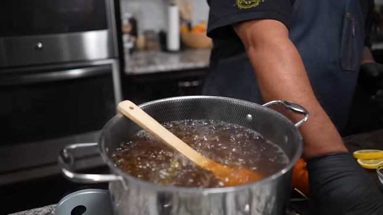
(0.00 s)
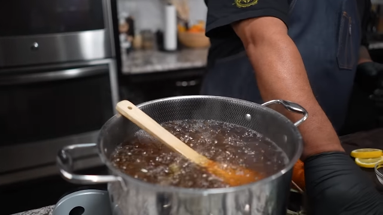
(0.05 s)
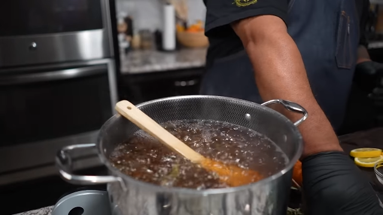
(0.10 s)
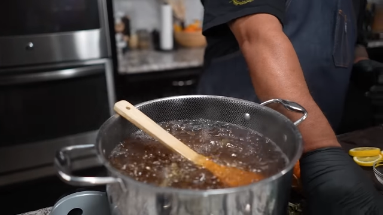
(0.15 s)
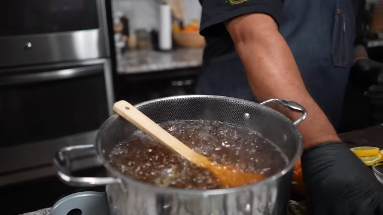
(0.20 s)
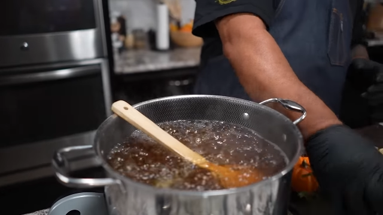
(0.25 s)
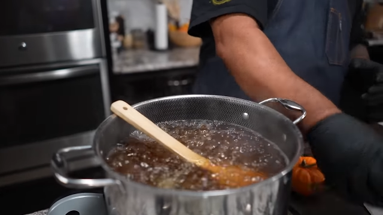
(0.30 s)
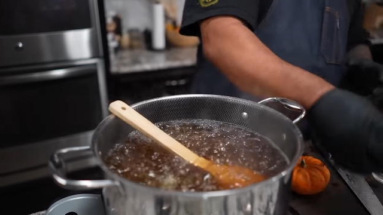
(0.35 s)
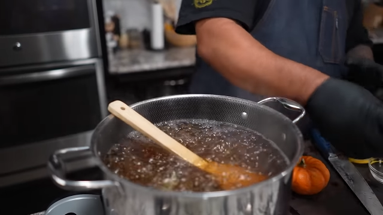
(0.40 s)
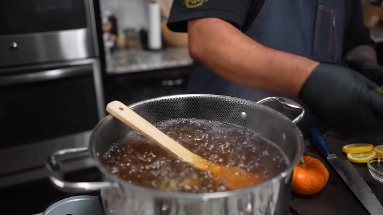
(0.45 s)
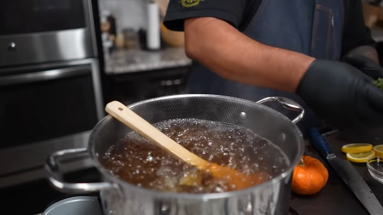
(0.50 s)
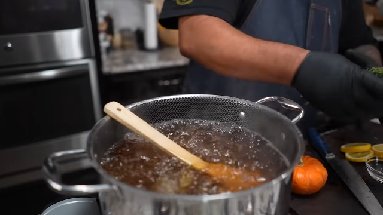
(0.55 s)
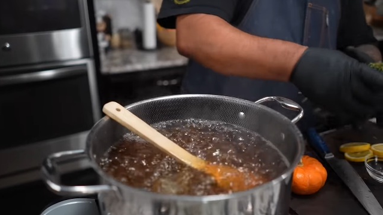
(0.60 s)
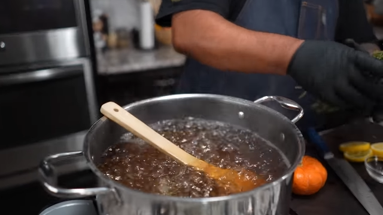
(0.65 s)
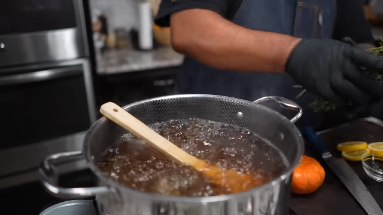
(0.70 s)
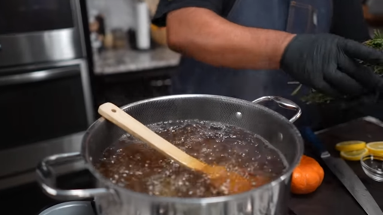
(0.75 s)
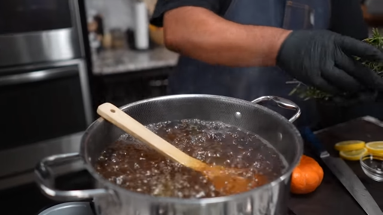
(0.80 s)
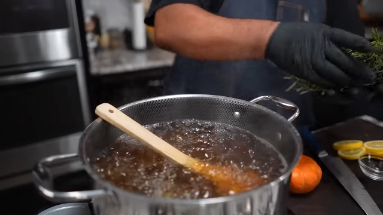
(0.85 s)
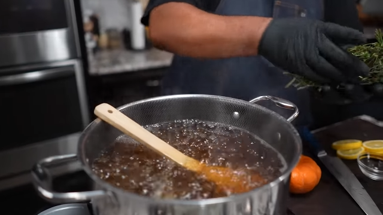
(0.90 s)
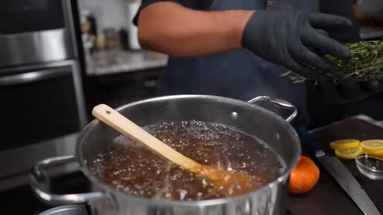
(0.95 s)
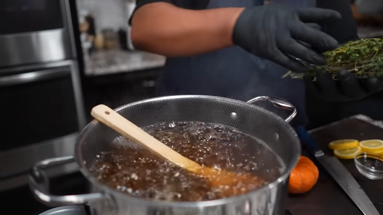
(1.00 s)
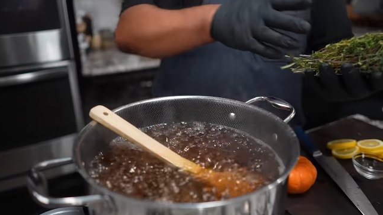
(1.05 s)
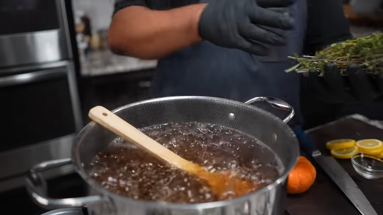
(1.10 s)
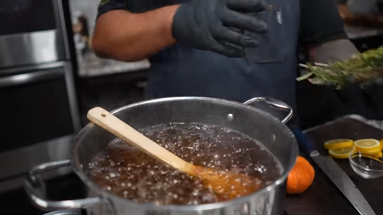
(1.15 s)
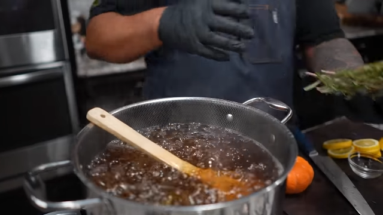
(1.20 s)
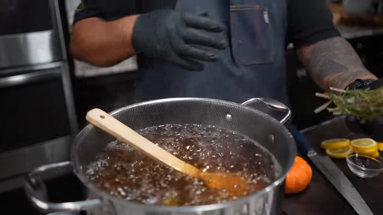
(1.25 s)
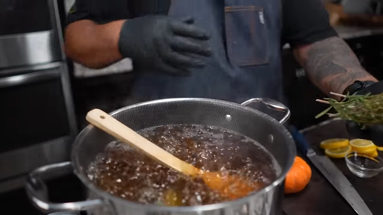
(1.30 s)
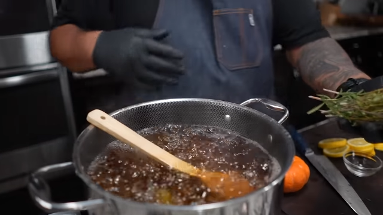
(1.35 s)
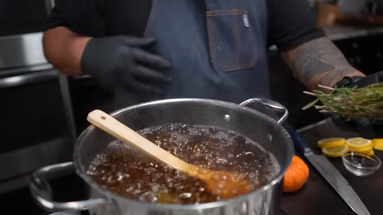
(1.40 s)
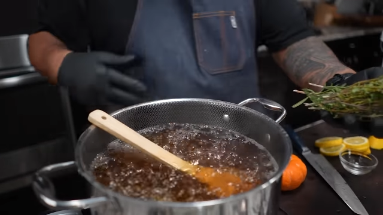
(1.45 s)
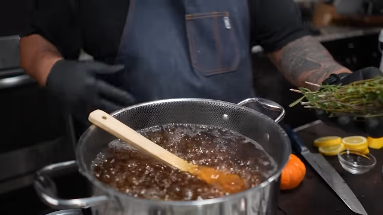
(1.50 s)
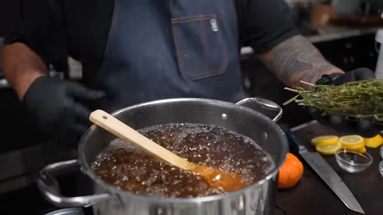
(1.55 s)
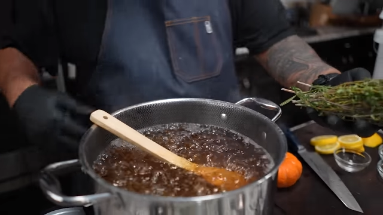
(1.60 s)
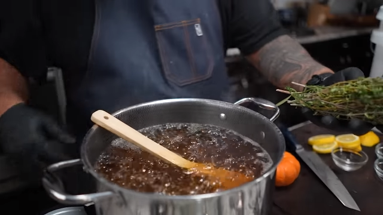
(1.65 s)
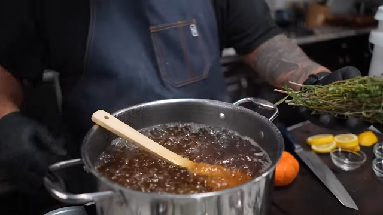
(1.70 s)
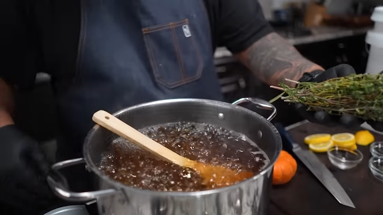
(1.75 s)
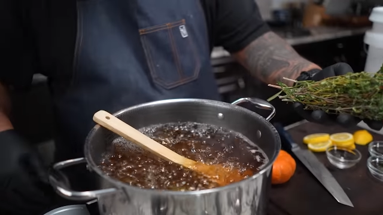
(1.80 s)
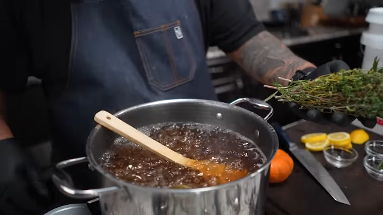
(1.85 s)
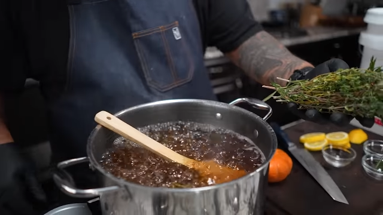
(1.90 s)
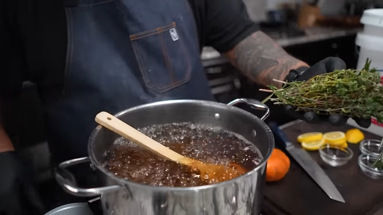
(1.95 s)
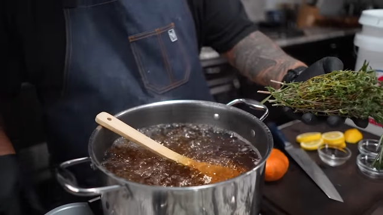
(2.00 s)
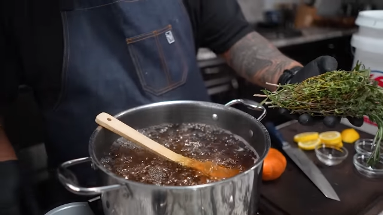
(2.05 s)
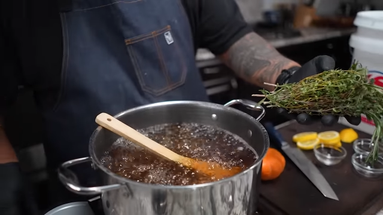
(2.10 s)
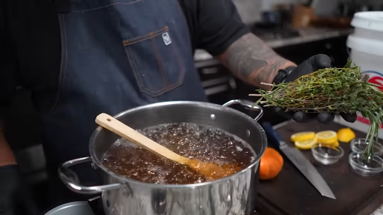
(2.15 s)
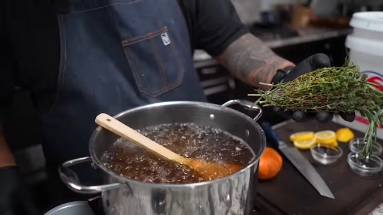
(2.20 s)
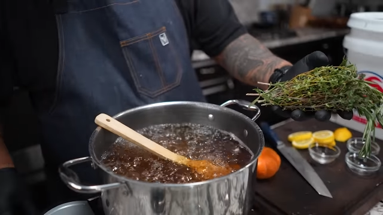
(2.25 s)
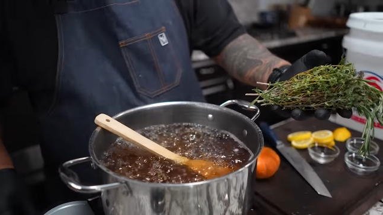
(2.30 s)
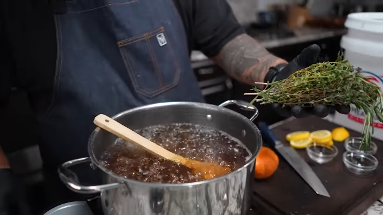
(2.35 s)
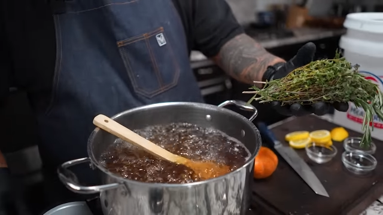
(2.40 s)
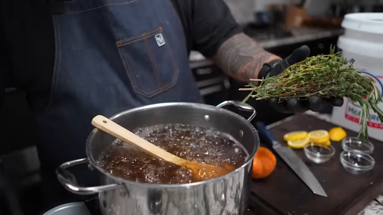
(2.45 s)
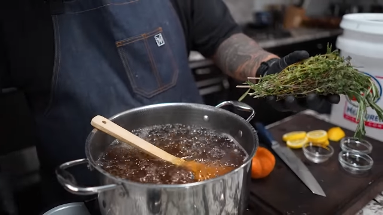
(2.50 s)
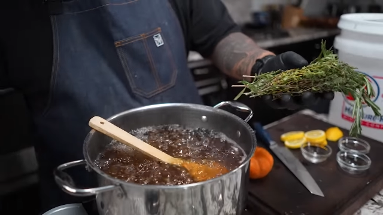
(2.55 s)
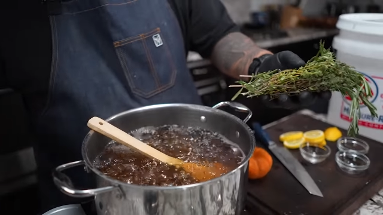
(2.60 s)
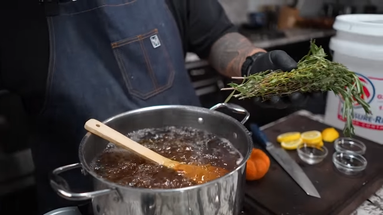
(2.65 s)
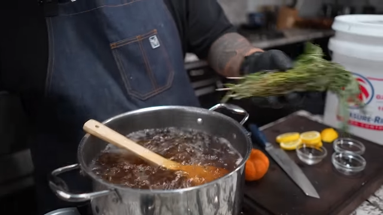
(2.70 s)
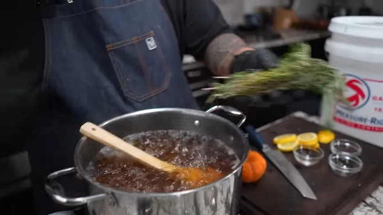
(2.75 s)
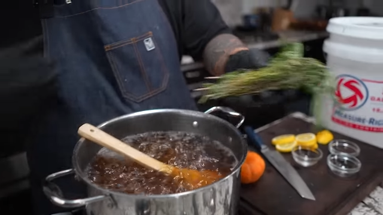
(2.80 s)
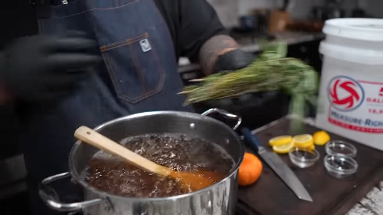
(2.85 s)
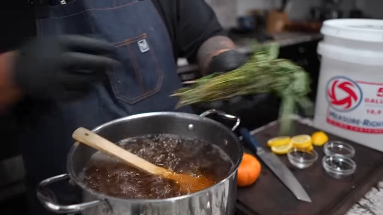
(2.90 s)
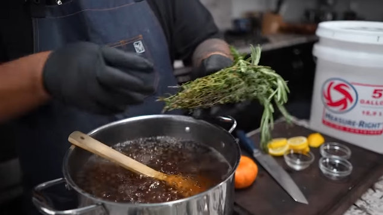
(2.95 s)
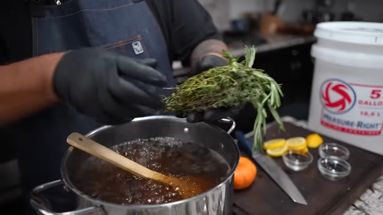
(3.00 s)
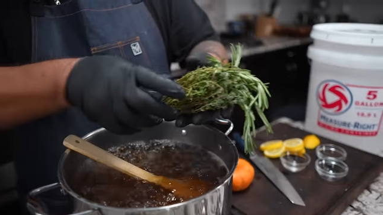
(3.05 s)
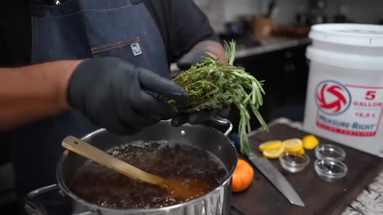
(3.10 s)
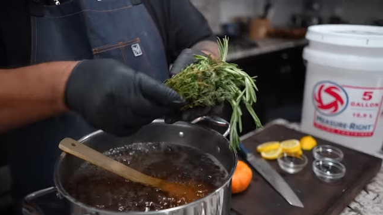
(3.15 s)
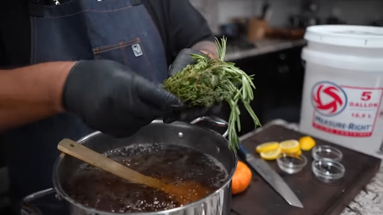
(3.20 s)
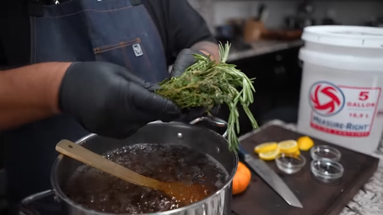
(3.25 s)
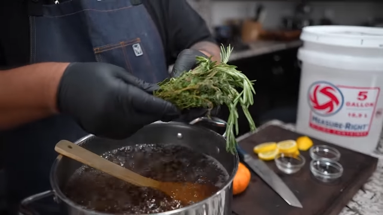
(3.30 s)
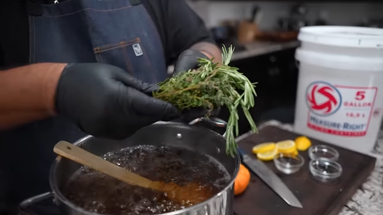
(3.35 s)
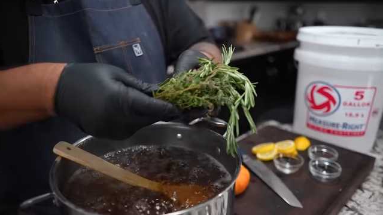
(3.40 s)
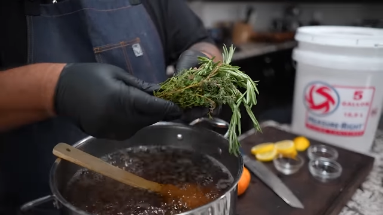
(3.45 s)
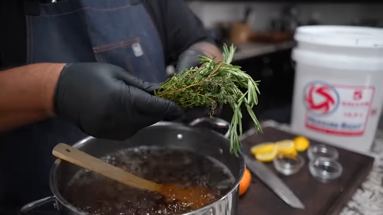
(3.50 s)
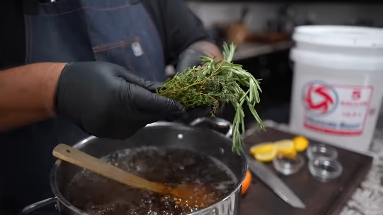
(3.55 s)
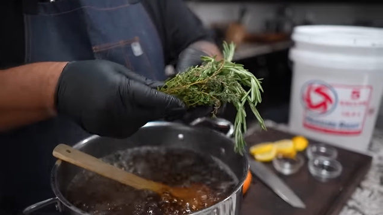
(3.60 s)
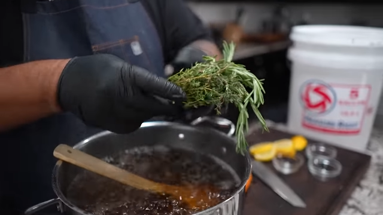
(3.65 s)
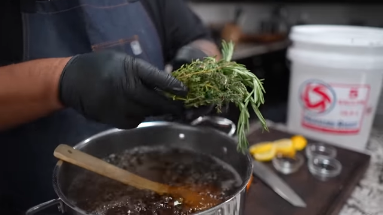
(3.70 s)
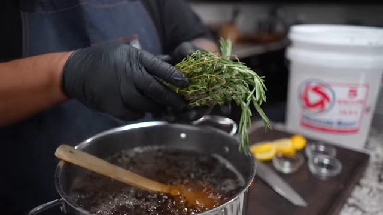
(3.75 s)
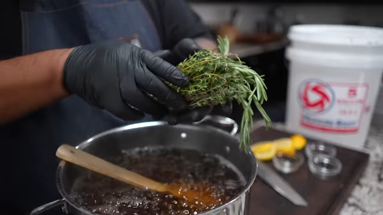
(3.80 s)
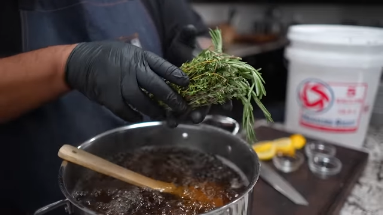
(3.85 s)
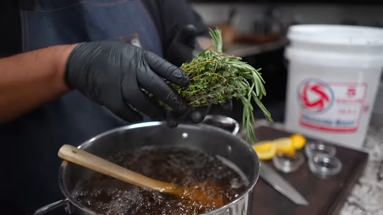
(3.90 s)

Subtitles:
(no speaker visible)